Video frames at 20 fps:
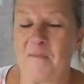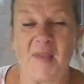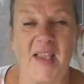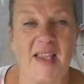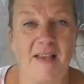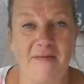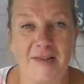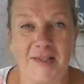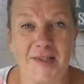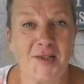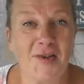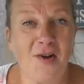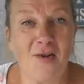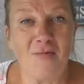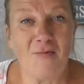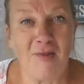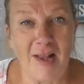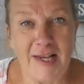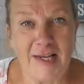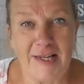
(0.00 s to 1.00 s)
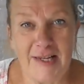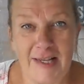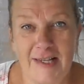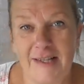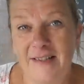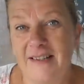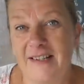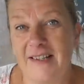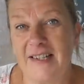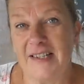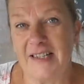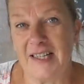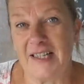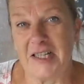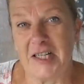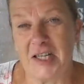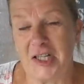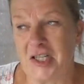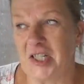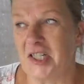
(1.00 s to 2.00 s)
If it's not raining in
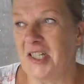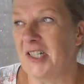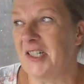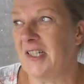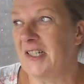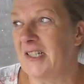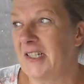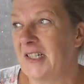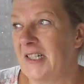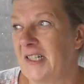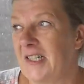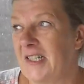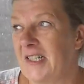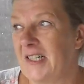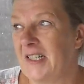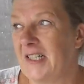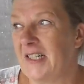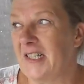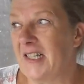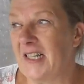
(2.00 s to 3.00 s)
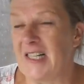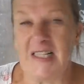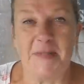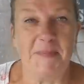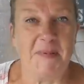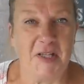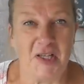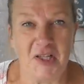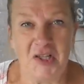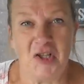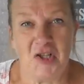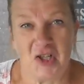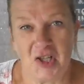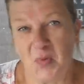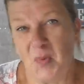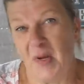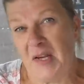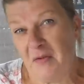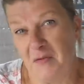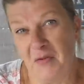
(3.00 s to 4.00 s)
Lancashire, it's because you're just
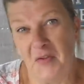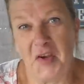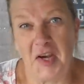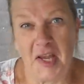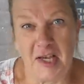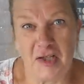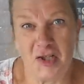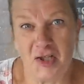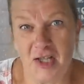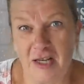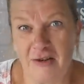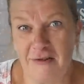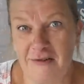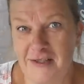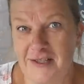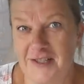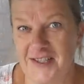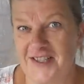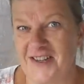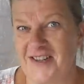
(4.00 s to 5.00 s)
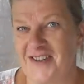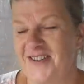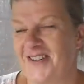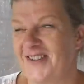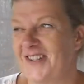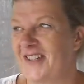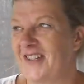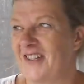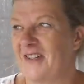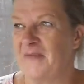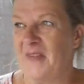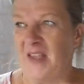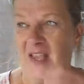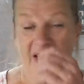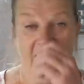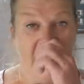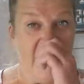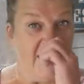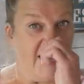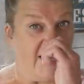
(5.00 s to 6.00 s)
waiting for the next shower to start.
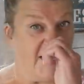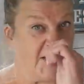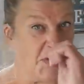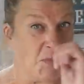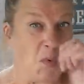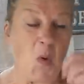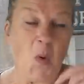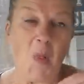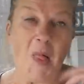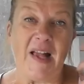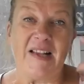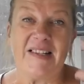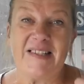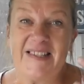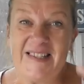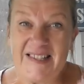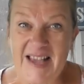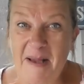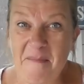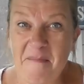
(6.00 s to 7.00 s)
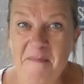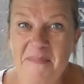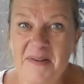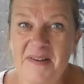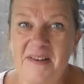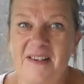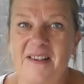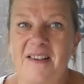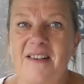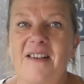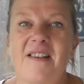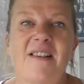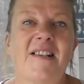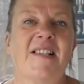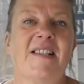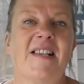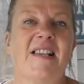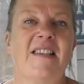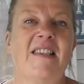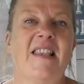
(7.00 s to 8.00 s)
So all that
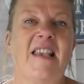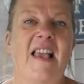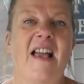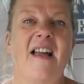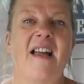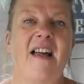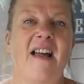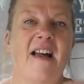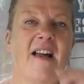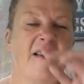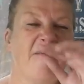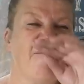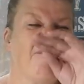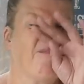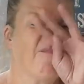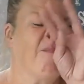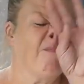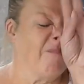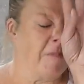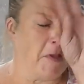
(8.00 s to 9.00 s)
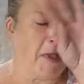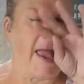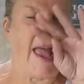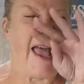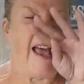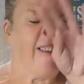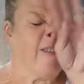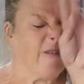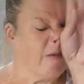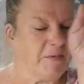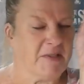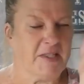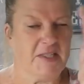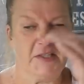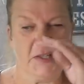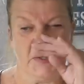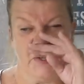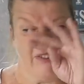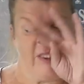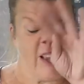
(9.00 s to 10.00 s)
dampness in the air helped
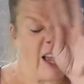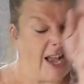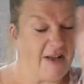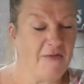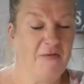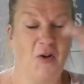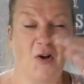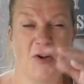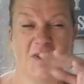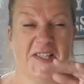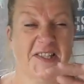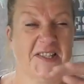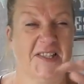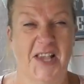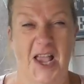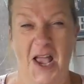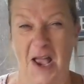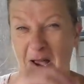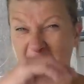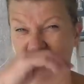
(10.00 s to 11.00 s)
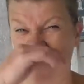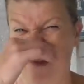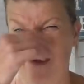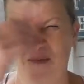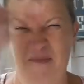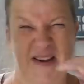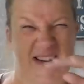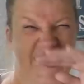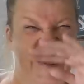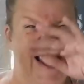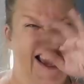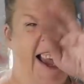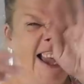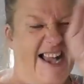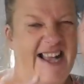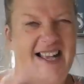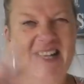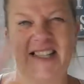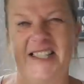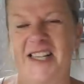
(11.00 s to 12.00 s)
to, I've got so many cat
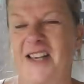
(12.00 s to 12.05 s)
hairs